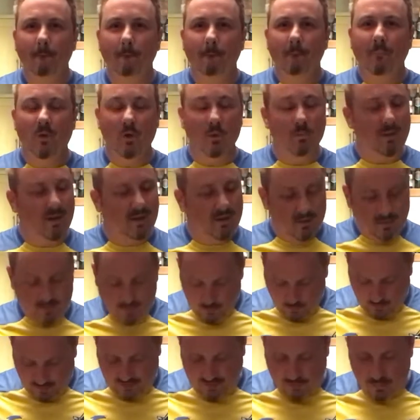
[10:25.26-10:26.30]
Your mitt.
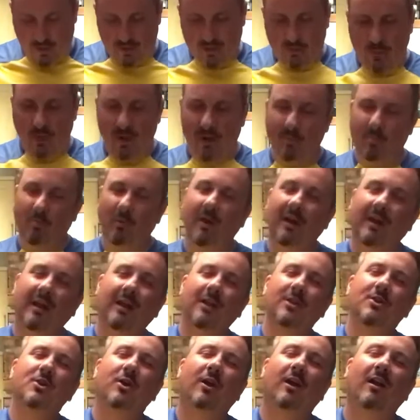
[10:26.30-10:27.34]
What's the best way to break in
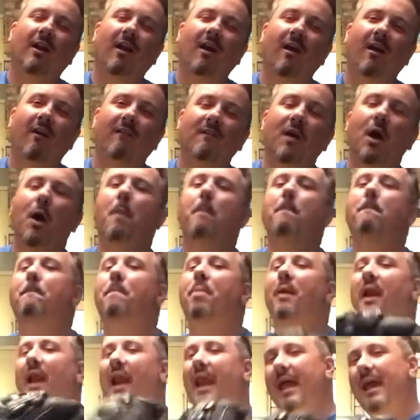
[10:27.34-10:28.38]
your glove?
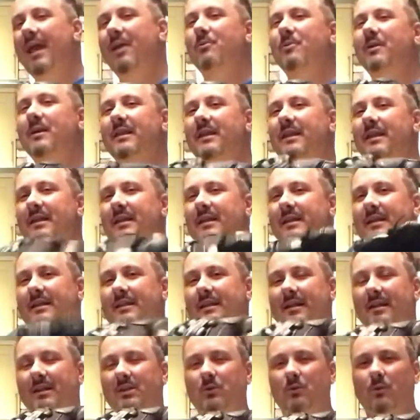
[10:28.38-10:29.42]
Play with it.
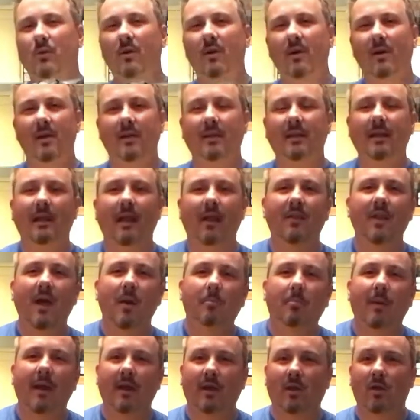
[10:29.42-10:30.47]
That's right. Get out in that
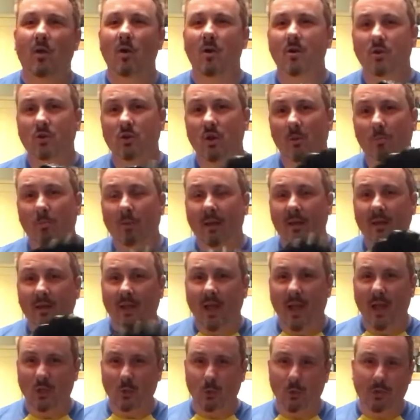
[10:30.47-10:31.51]
back garden and start playing
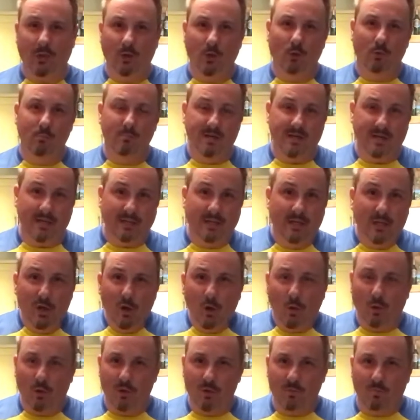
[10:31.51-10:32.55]
catch with the old man,
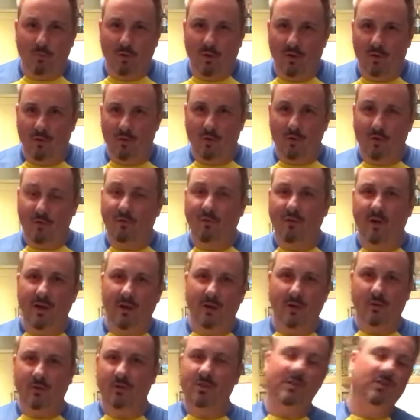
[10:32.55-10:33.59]
or your brother, or your friend, or
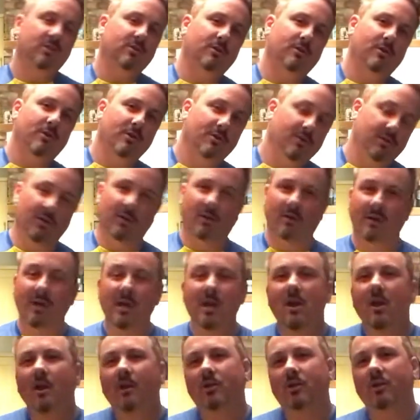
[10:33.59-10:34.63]
your sister, or your dog.
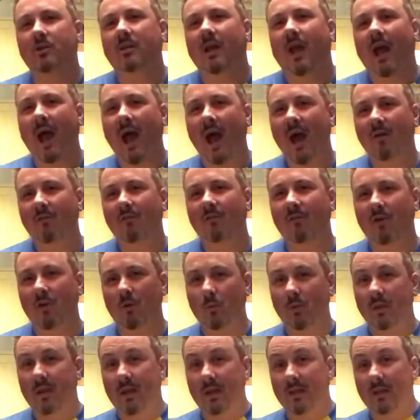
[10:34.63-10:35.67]
Just have fun
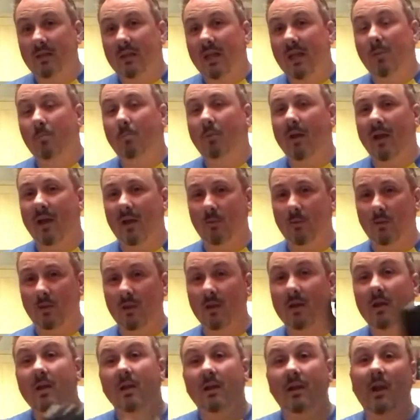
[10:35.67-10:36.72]
with it and keep playing with it.
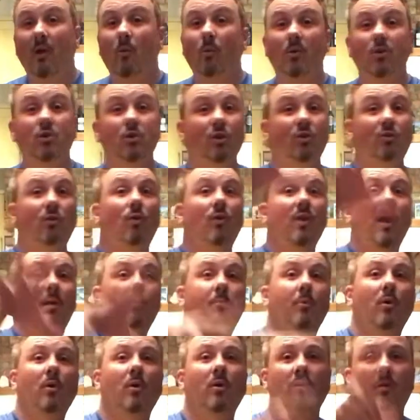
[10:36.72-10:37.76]
Now, once you throw that
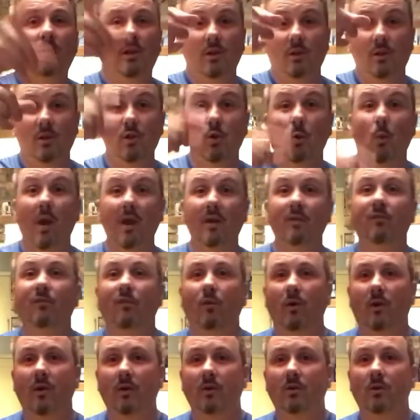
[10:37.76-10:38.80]
ball and you're waiting
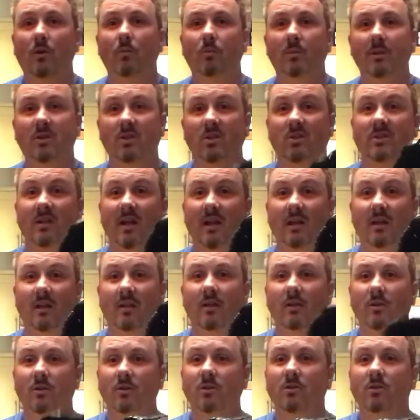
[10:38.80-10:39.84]
for it, don't be just standing
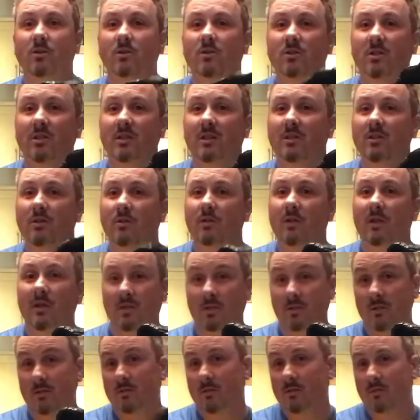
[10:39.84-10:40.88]
there. Just sit and do
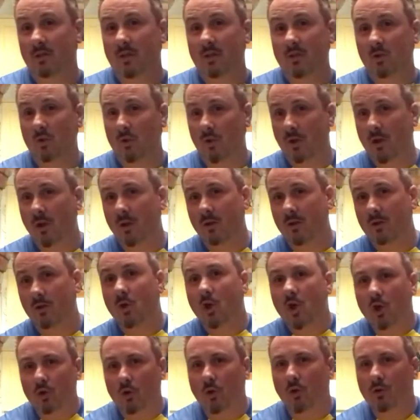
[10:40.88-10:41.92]
this. That's all you got to do.
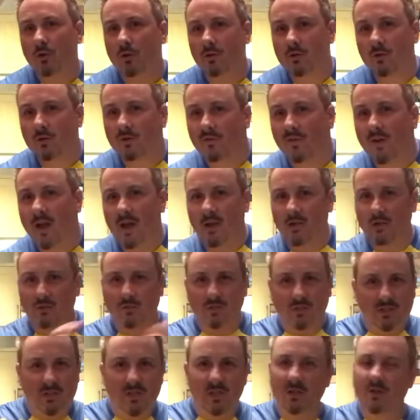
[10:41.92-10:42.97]
Don't do it too fast. You'll
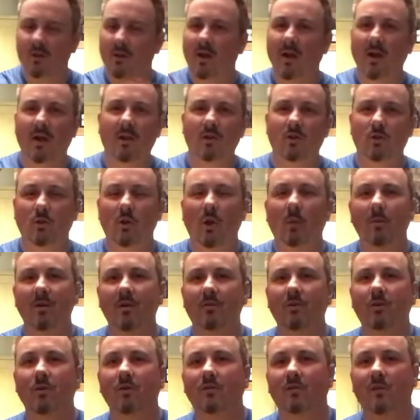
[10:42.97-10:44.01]
fatigue your hand. You'll not be able
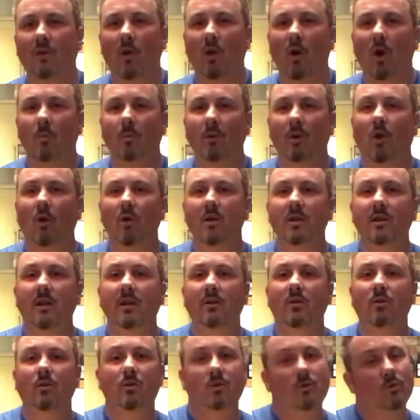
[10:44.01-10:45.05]
to do it for long. But all you need
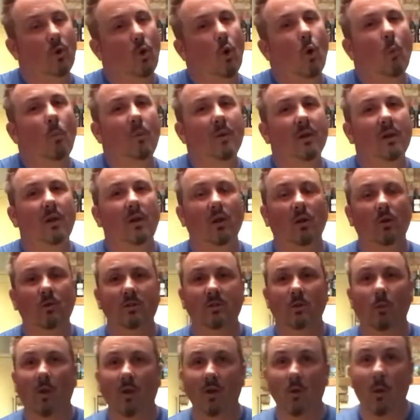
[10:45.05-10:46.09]
to do is open and close
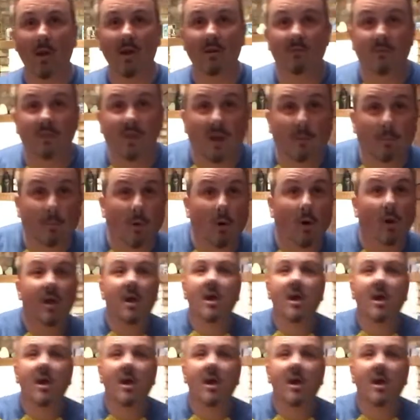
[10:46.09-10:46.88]
it while you're waiting for that ball,